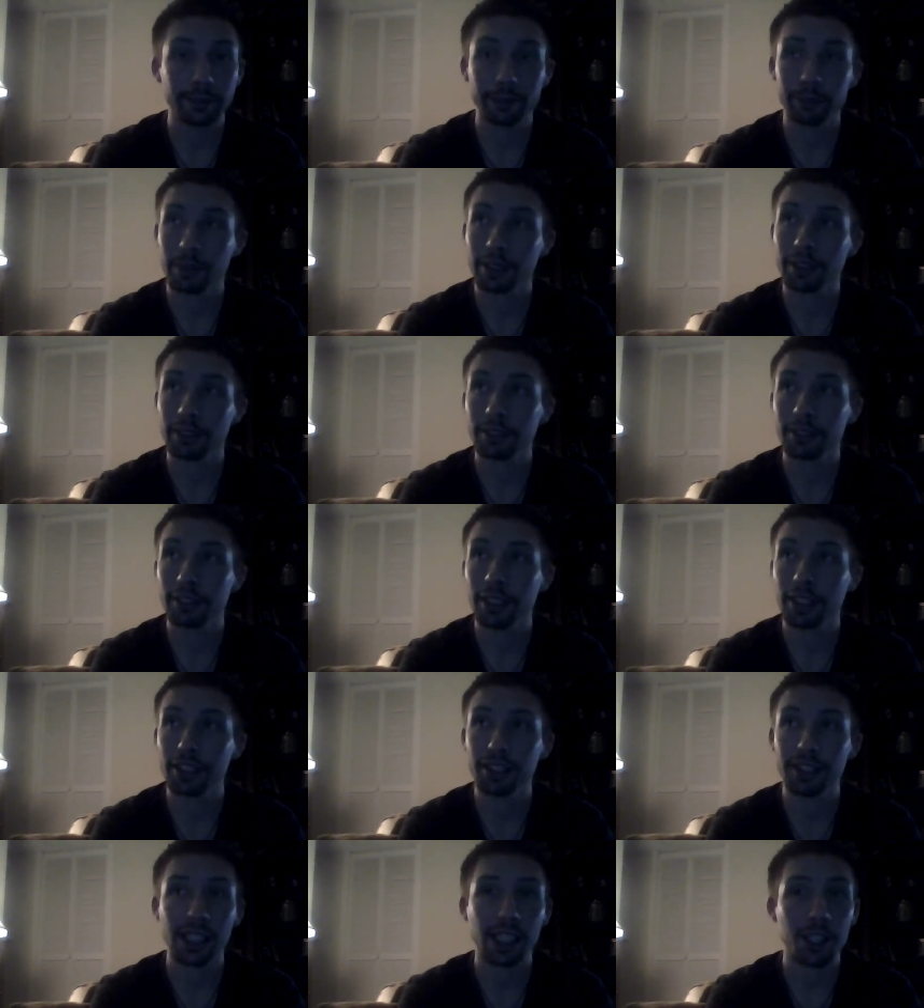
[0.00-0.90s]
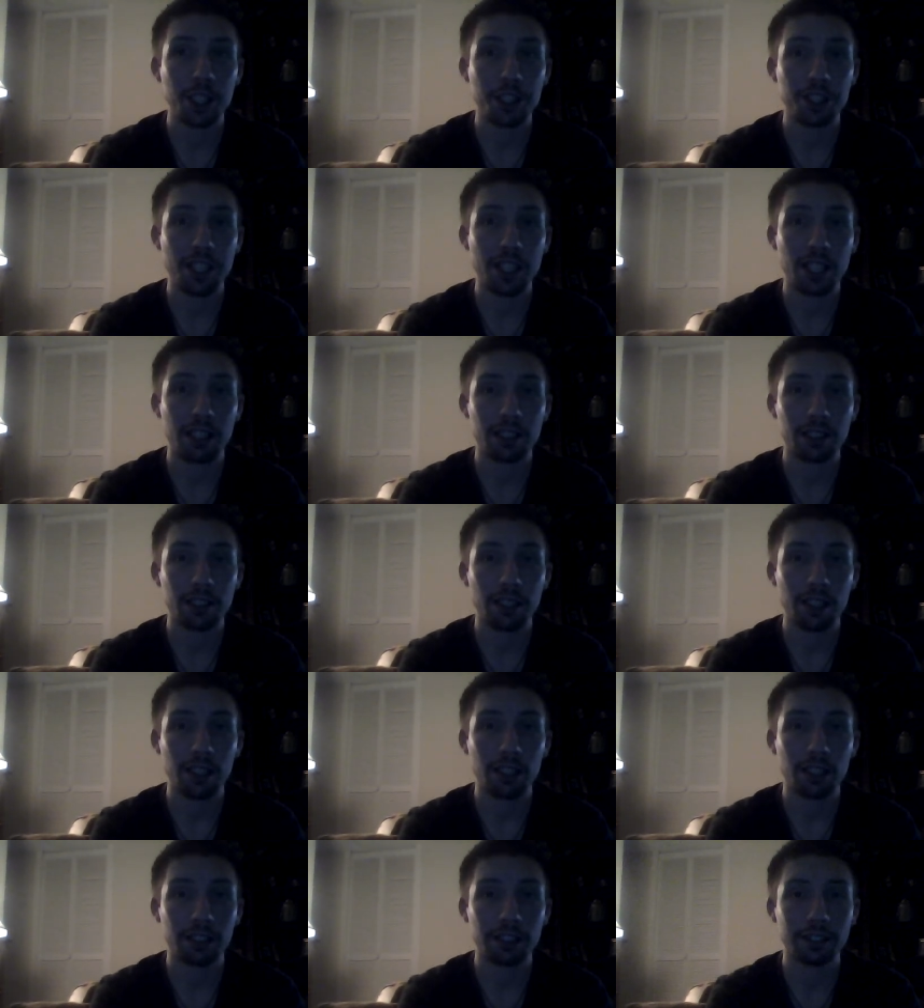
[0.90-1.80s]
well, I think I just said it,
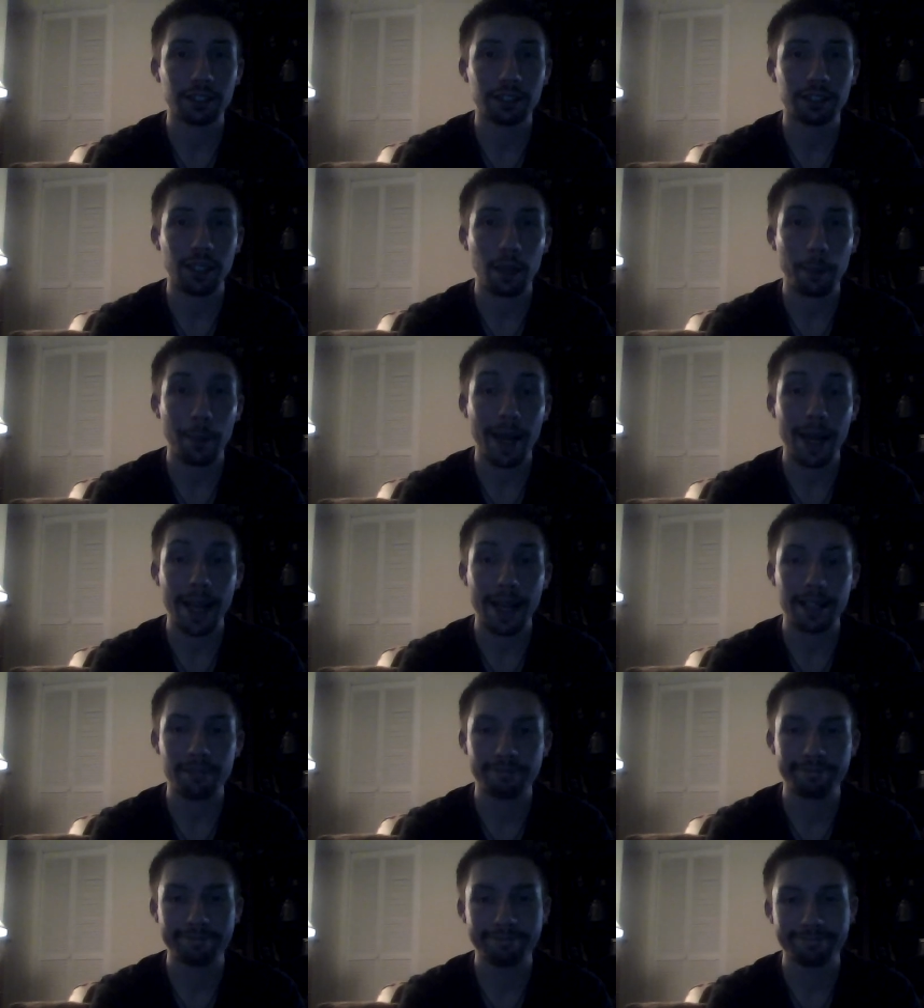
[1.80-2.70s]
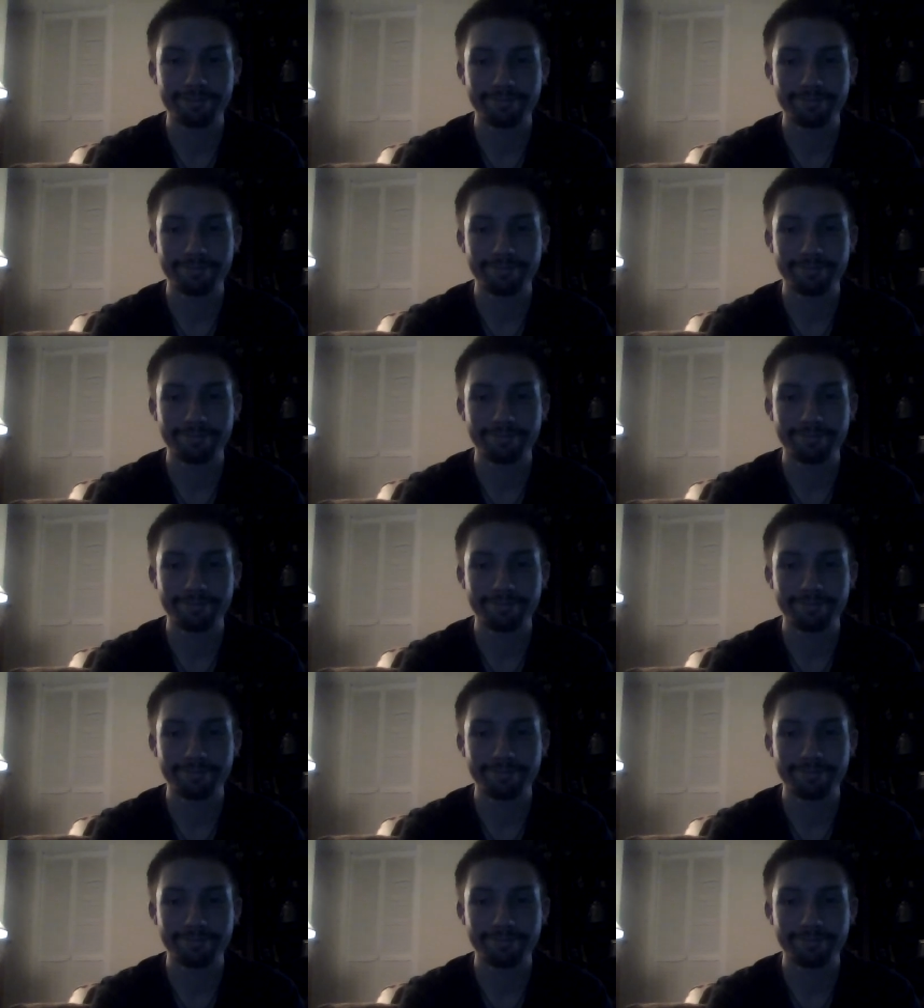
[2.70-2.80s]
later. Bye.